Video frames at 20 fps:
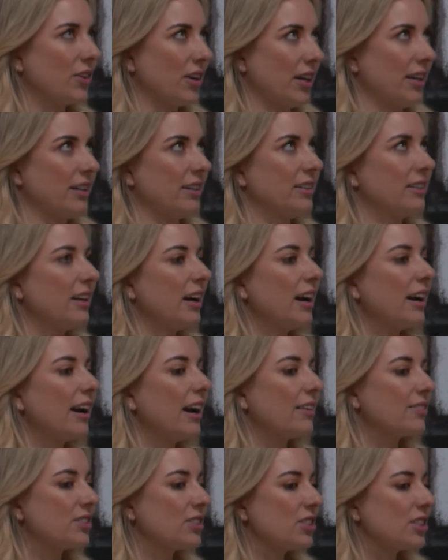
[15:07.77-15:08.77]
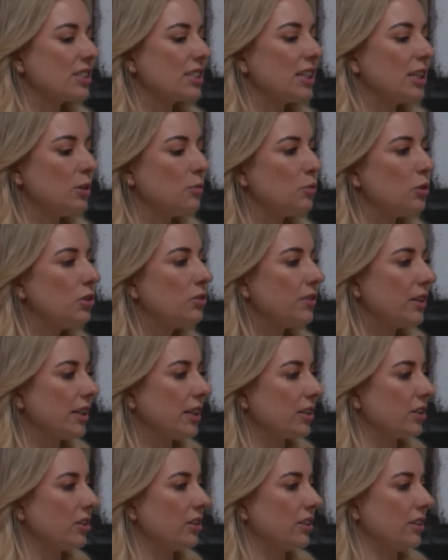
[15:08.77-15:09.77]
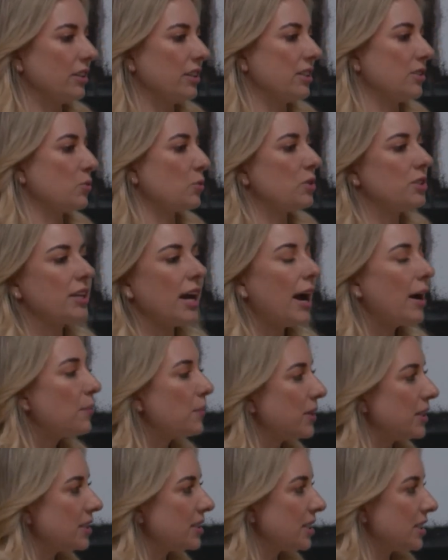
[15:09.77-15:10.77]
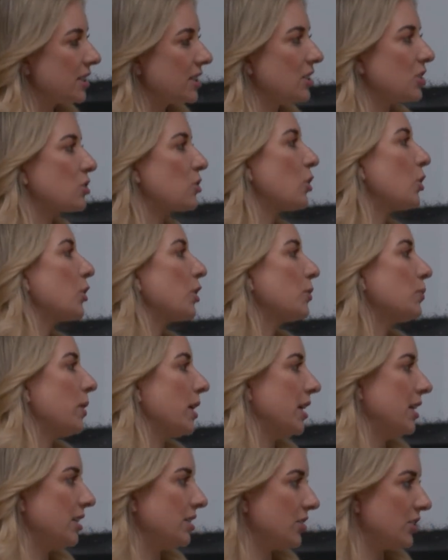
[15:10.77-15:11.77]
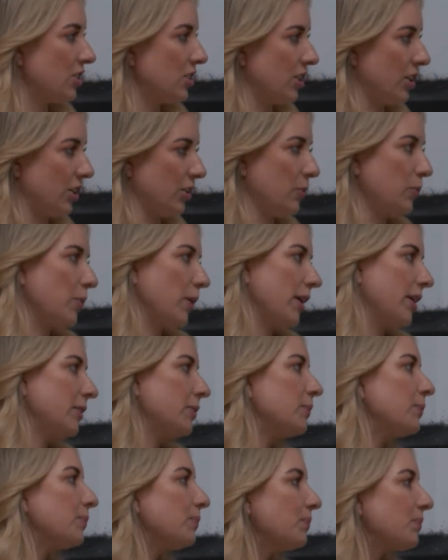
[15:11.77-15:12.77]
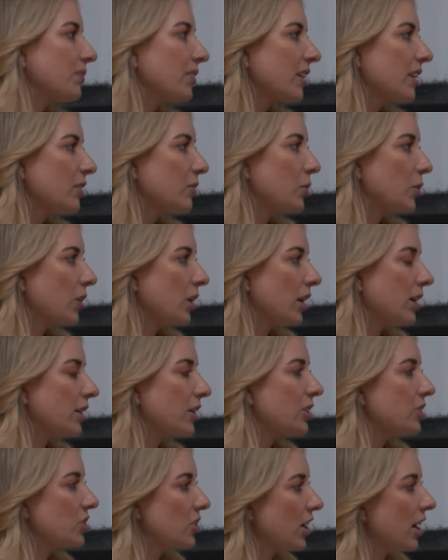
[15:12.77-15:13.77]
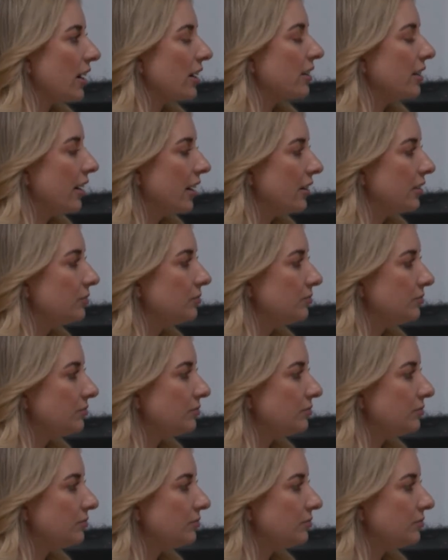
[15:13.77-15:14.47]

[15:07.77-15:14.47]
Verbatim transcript: okay, I have to just keep moving. And this was happens. This is growing pains, you know, mm-hmm. but we're on a good track now.